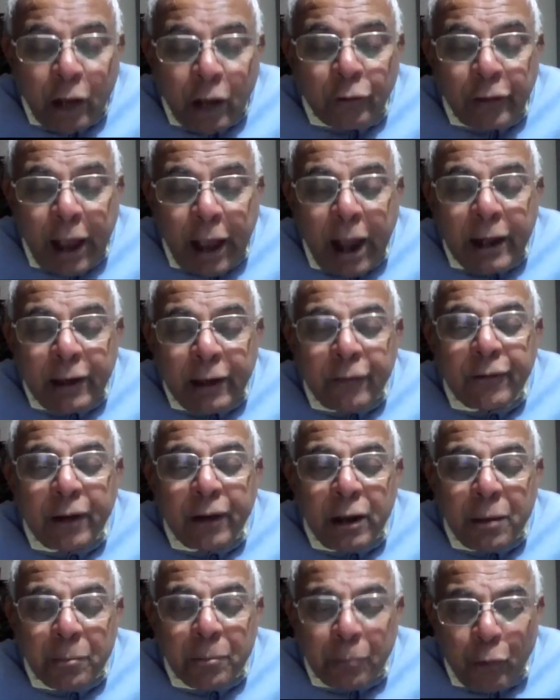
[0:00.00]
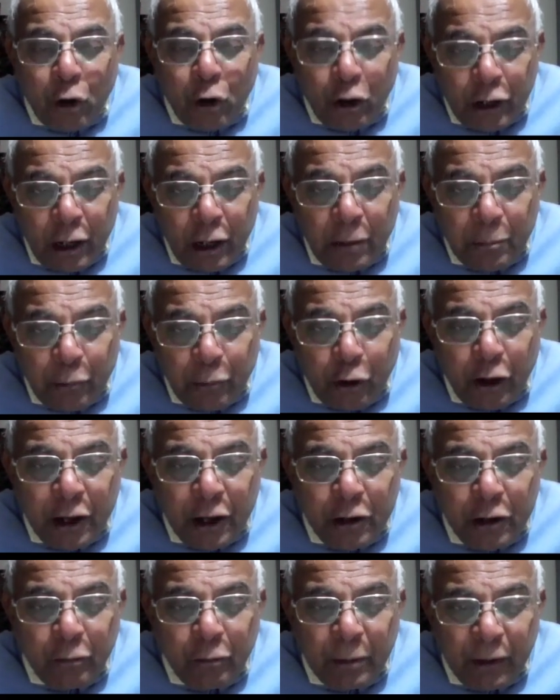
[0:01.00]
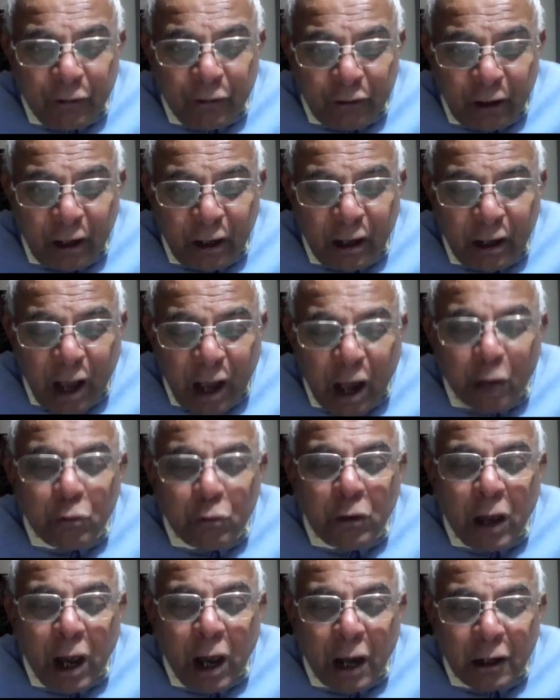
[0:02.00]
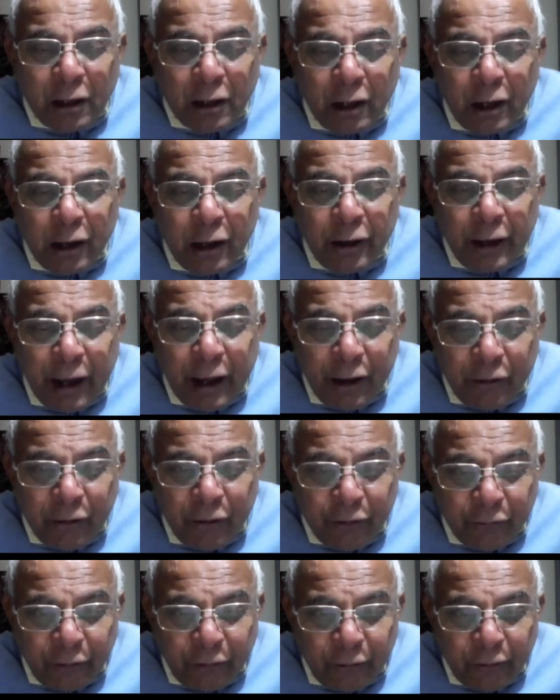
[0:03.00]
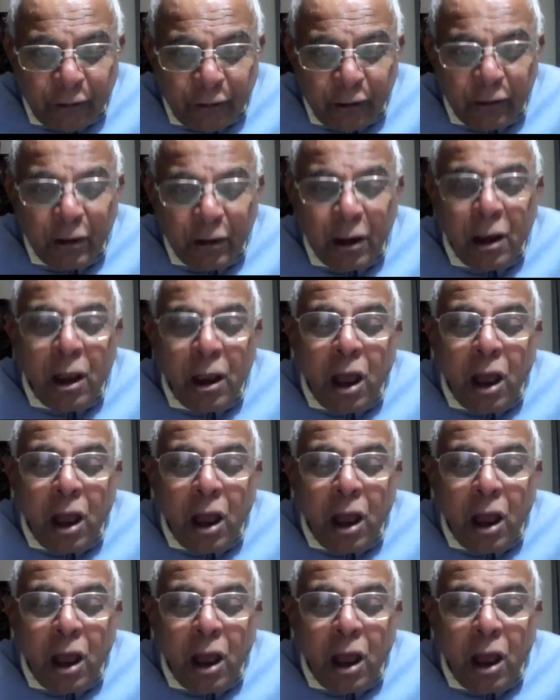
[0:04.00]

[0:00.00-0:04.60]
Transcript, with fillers: Now that is an important point to be seen, how the artillery addresses it,